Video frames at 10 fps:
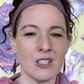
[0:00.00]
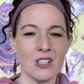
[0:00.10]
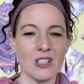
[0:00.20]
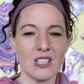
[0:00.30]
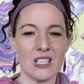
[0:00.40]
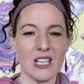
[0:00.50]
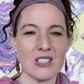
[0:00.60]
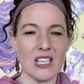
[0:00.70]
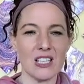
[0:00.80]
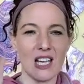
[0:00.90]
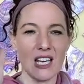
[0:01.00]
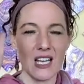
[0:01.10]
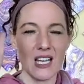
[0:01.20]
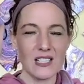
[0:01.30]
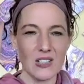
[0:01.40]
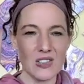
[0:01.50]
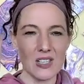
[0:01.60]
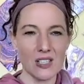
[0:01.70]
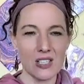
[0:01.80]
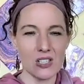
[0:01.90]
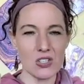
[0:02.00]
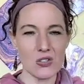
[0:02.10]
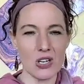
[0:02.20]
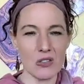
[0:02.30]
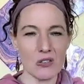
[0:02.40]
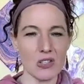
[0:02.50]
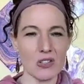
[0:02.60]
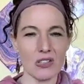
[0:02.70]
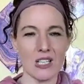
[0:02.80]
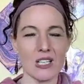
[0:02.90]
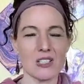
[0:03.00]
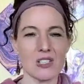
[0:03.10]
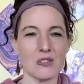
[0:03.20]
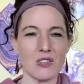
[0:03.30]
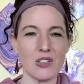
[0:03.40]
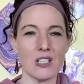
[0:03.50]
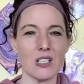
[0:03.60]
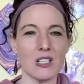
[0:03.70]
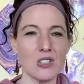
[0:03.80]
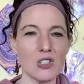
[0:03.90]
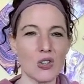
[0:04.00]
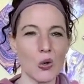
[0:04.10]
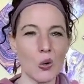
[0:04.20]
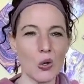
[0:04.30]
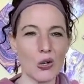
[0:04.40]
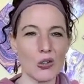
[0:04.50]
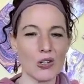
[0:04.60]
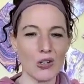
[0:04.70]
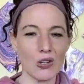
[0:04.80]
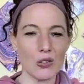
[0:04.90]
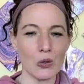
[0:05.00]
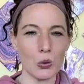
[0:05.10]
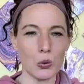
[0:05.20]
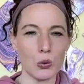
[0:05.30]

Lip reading: Good. Now take that exhale, send it straight through your legs and feet into the core of the earth.